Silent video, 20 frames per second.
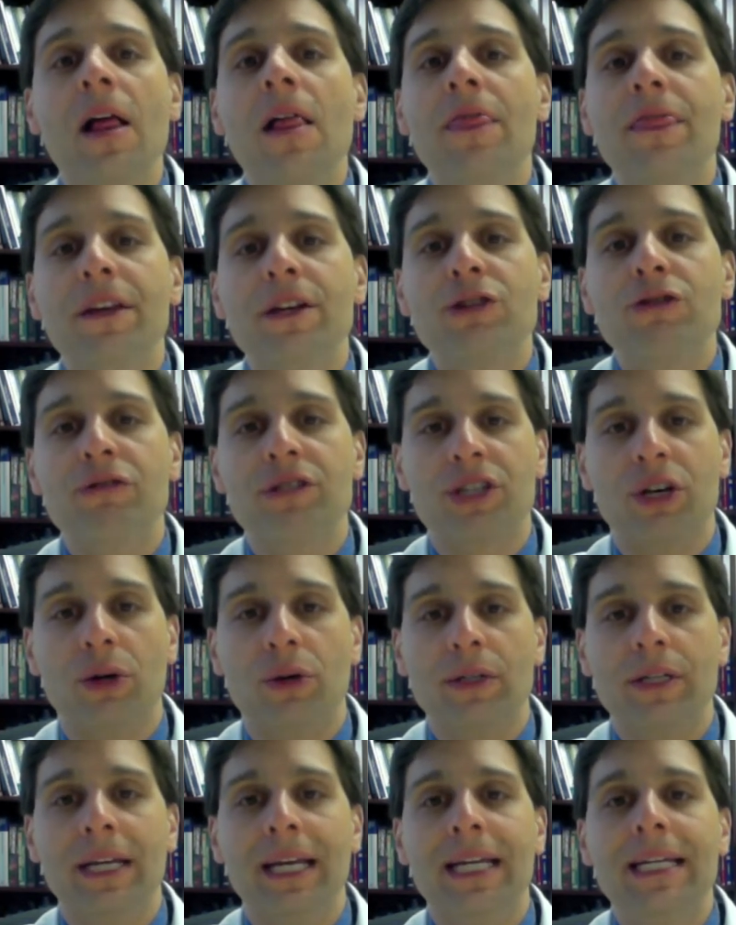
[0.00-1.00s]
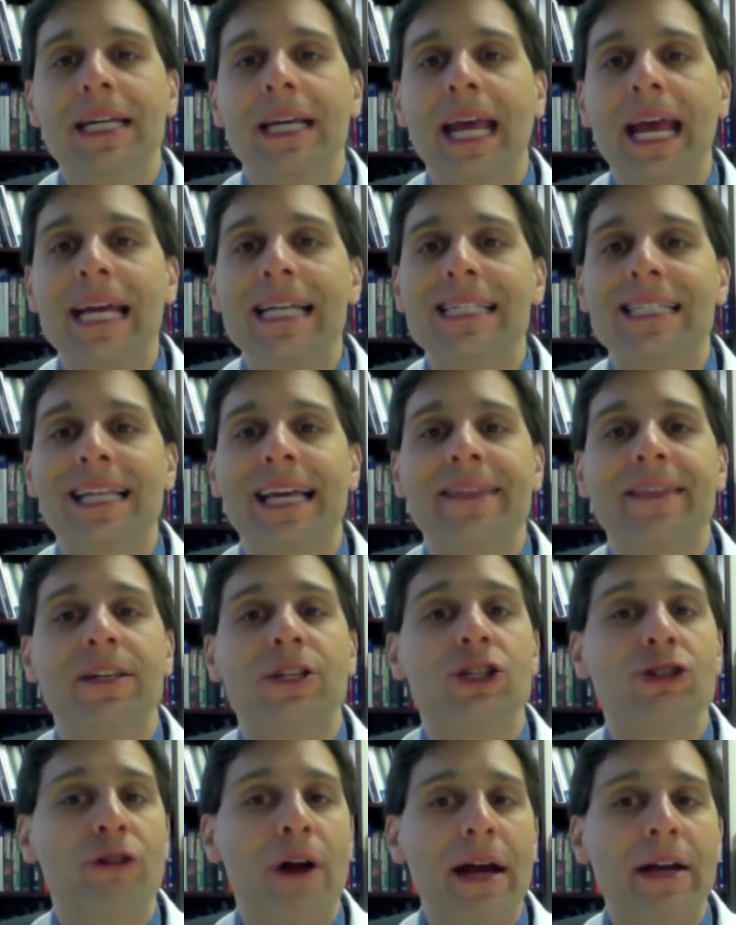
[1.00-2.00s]
This result indicates that the
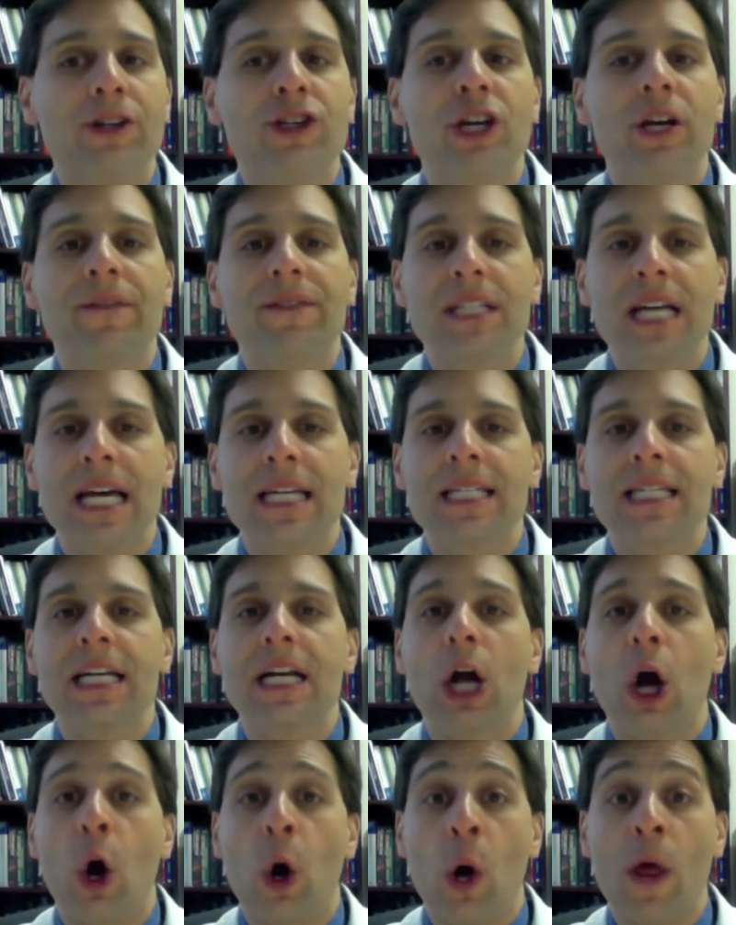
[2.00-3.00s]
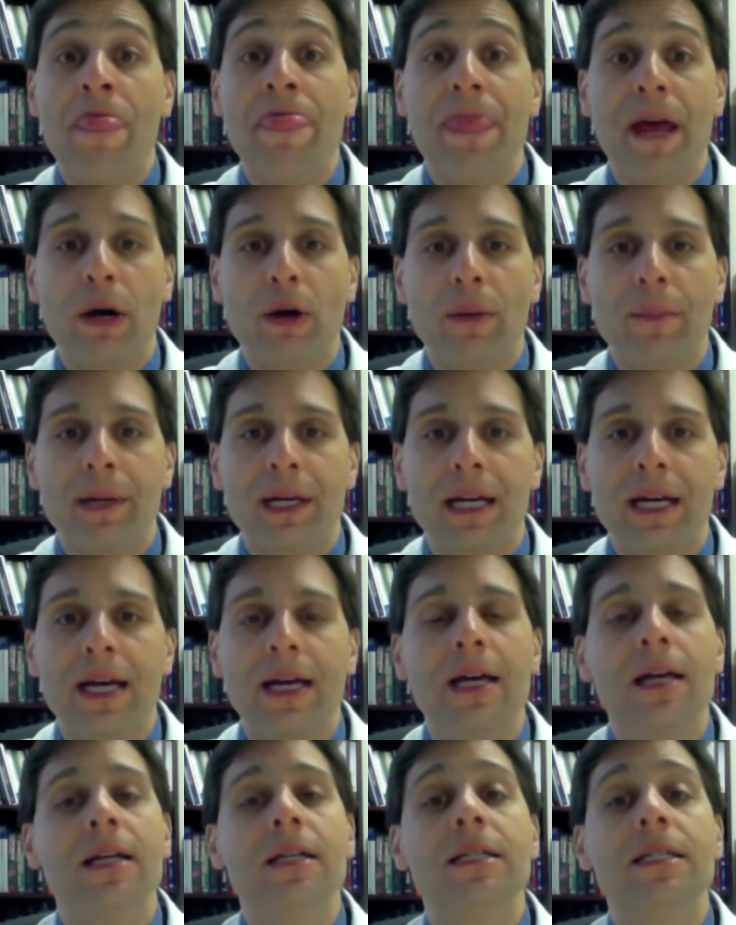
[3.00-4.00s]
strategy of testing on therapy
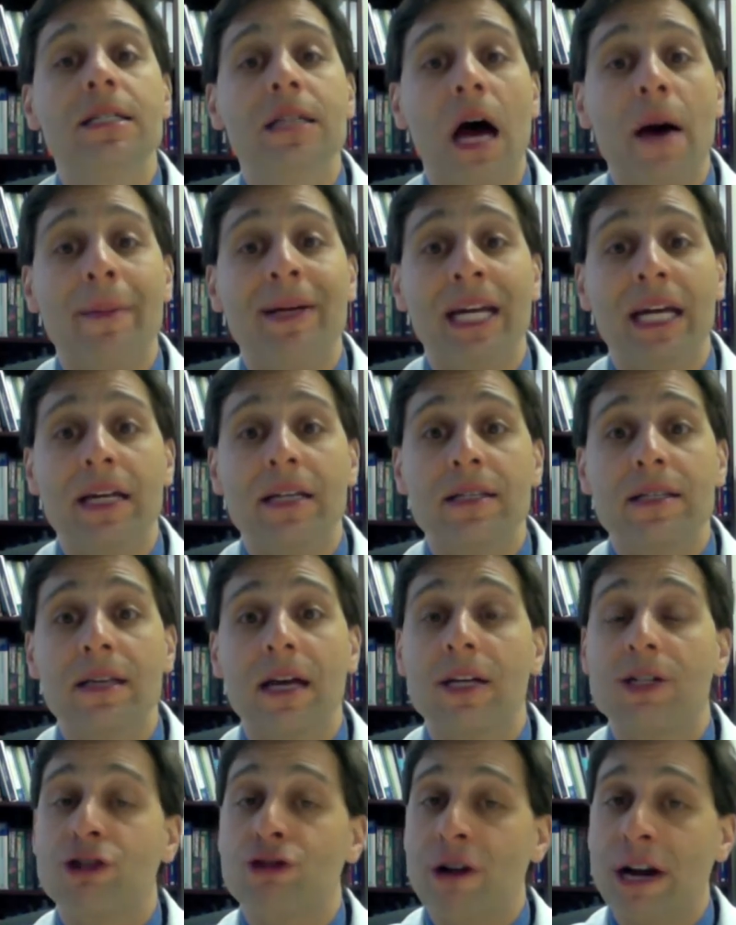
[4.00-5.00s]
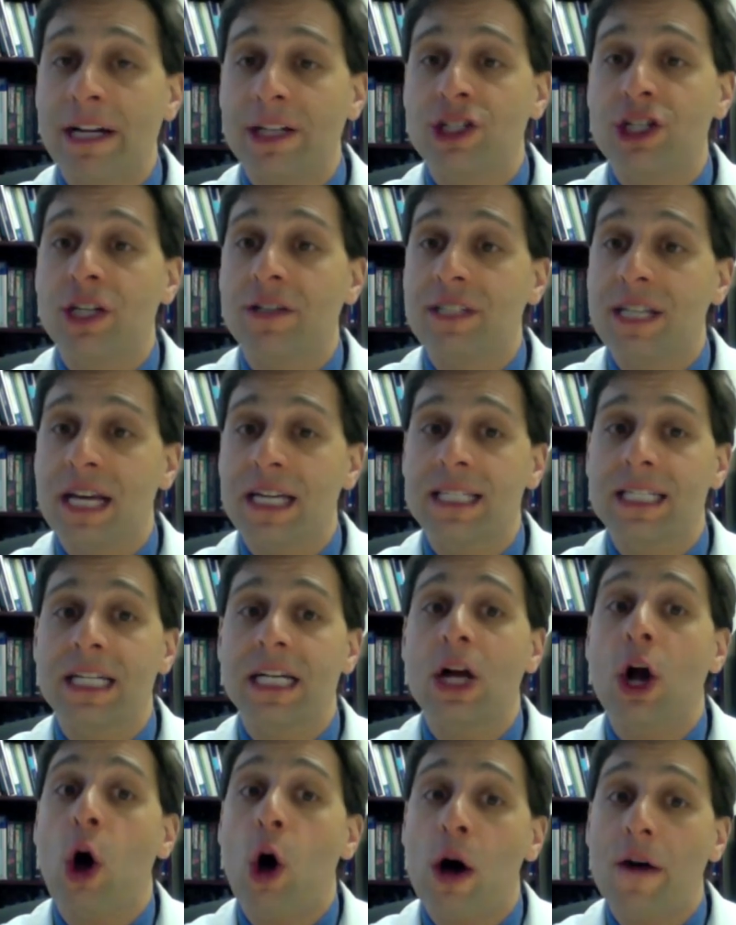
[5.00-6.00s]
dominates a strategy of
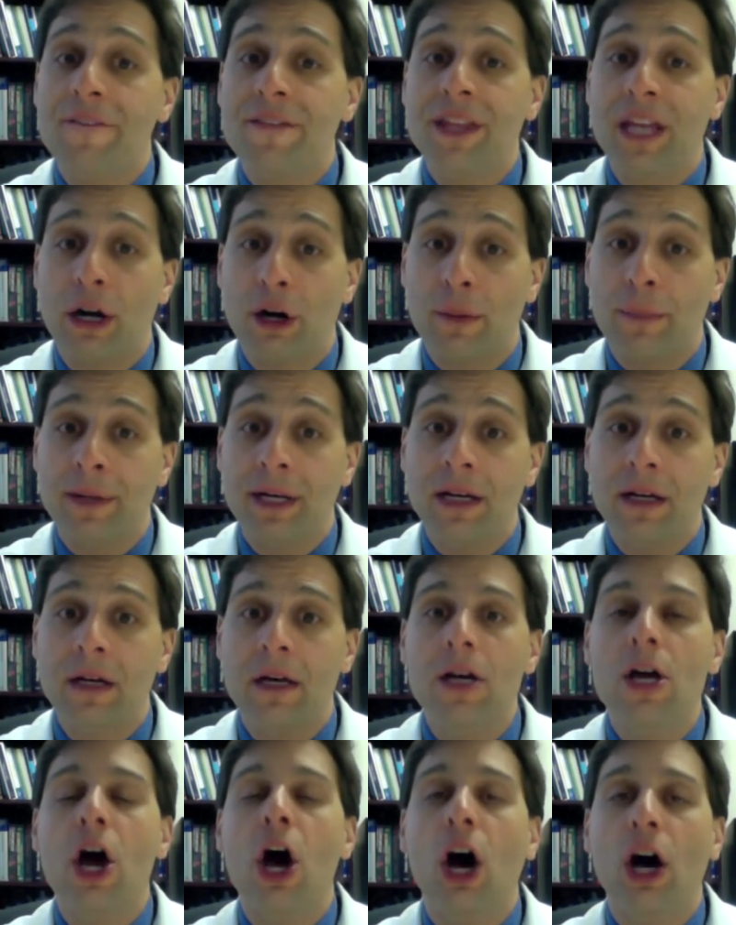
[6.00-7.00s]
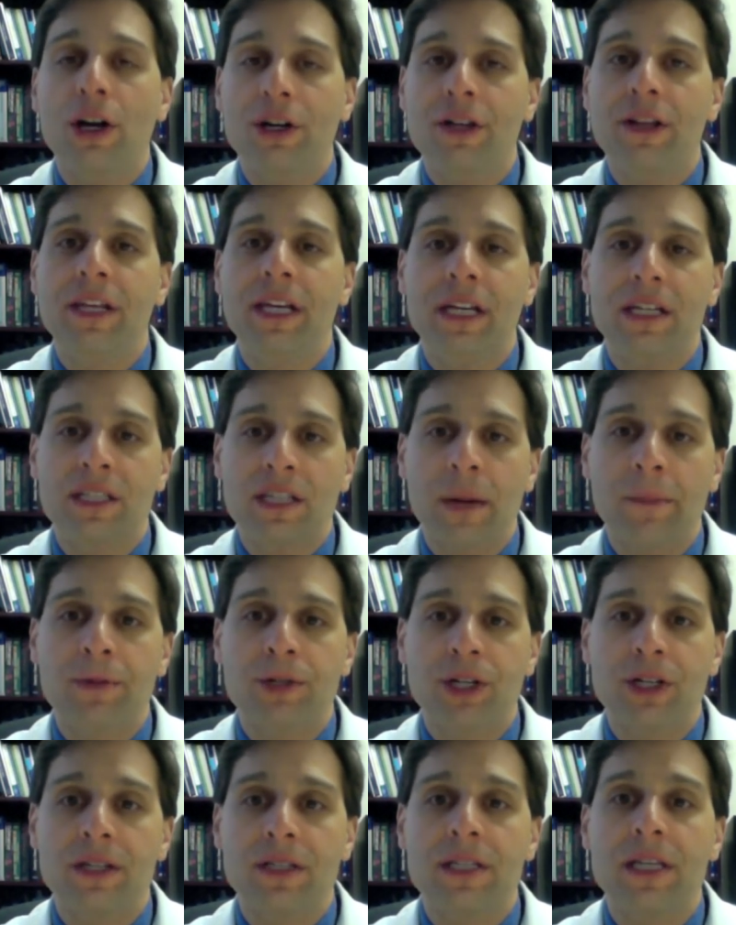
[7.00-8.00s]
testing off therapy under the
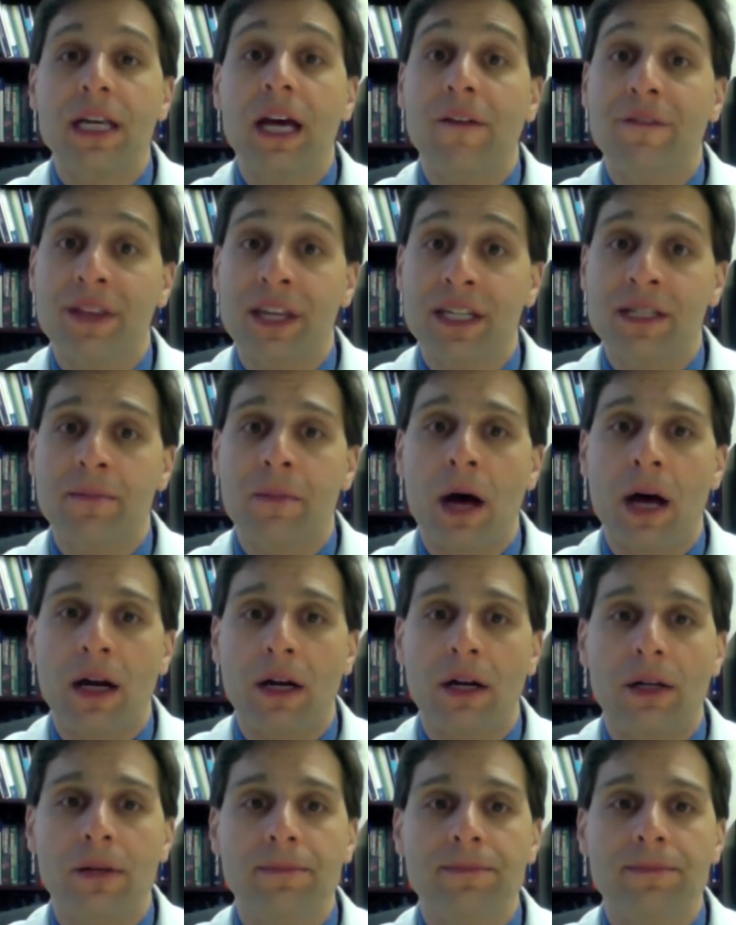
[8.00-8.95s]
assumptions of this model.